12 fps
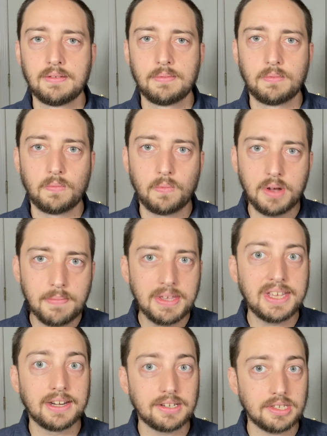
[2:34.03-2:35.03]
we
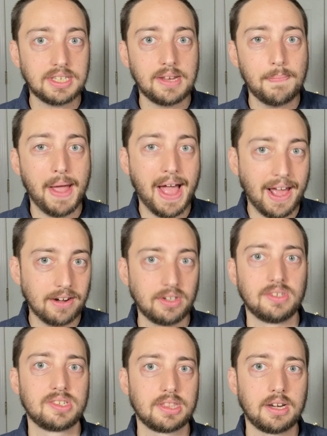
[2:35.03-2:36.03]
begin to see
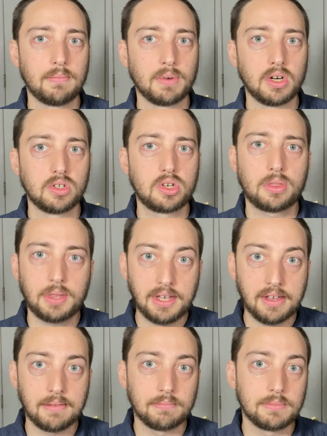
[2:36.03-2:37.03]
patterns that emerge,
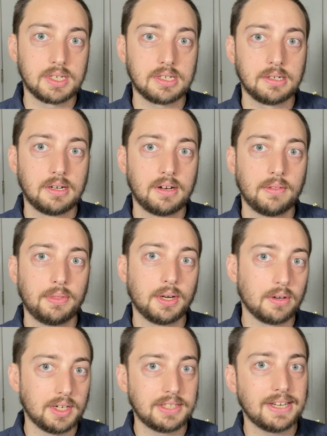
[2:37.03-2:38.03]
themes that are
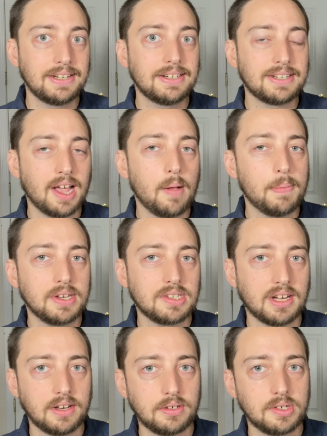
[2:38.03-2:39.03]
intended to help us to
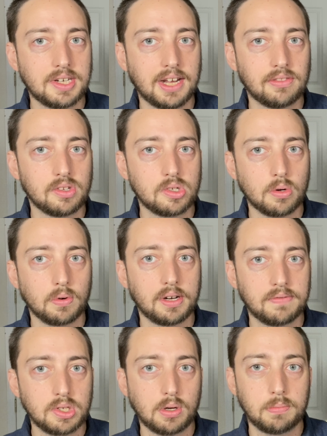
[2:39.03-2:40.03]
understand the story of
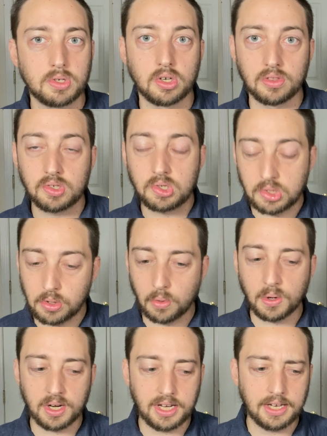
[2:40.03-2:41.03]
Scripture, the
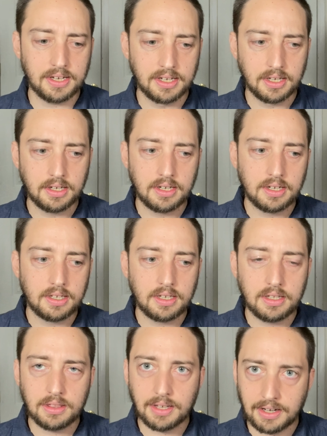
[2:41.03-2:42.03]
story
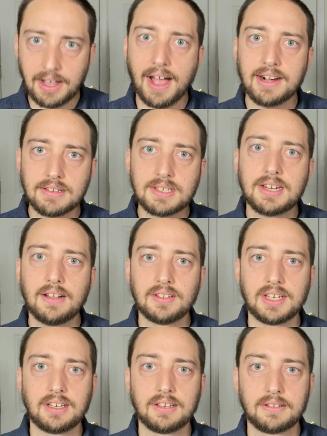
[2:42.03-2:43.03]
that God is telling.